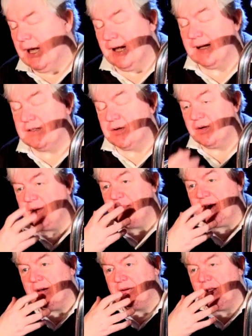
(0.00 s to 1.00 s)
And it's all
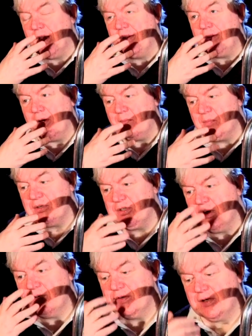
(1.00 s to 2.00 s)
about the
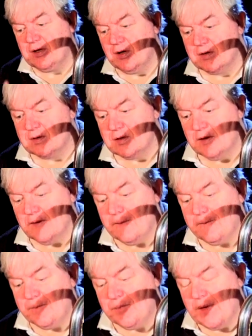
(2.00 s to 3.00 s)
embouchure under control,